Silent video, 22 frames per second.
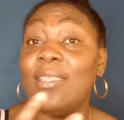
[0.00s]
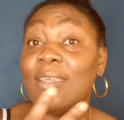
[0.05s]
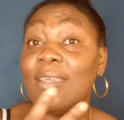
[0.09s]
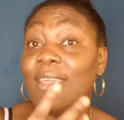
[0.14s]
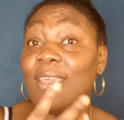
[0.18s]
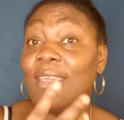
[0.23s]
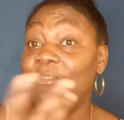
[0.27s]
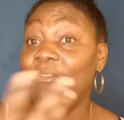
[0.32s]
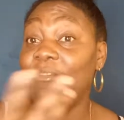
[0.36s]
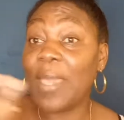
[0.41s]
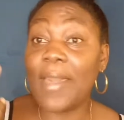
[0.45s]
give
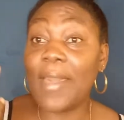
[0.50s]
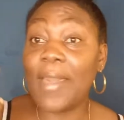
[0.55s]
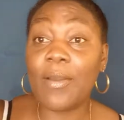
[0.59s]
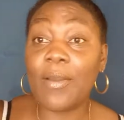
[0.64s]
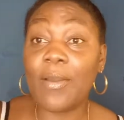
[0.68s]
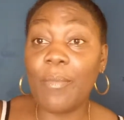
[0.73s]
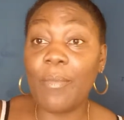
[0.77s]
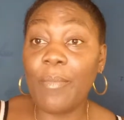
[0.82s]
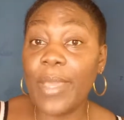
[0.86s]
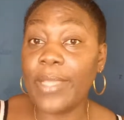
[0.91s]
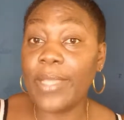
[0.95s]
me a
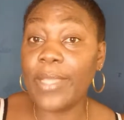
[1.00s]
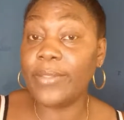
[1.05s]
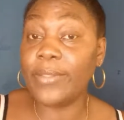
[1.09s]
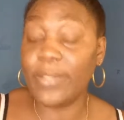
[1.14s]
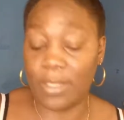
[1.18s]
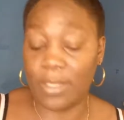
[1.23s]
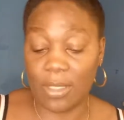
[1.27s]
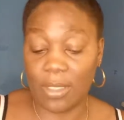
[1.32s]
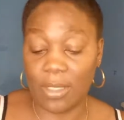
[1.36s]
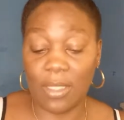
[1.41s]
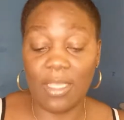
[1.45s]
comment
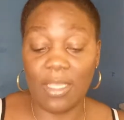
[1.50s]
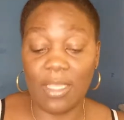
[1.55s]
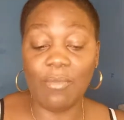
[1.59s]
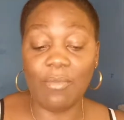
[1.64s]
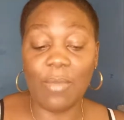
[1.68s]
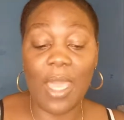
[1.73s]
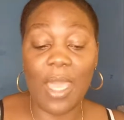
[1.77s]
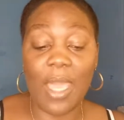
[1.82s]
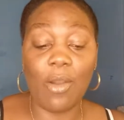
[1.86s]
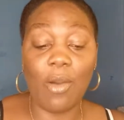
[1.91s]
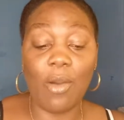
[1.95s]
leave me a
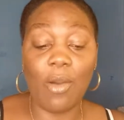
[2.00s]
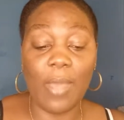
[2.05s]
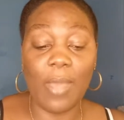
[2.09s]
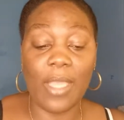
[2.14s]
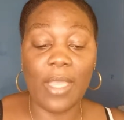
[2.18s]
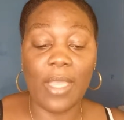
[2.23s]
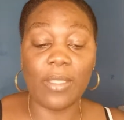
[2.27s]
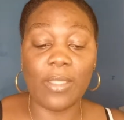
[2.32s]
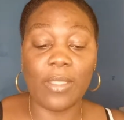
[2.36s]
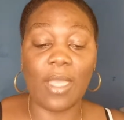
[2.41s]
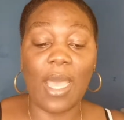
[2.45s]

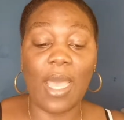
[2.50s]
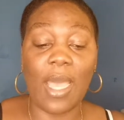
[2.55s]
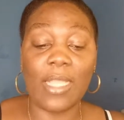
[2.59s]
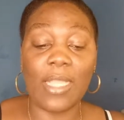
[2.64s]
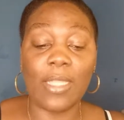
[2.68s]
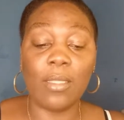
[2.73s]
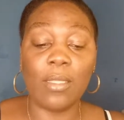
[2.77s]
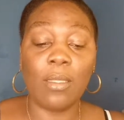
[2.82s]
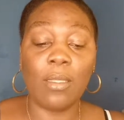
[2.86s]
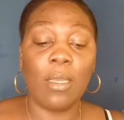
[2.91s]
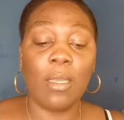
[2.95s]
comment and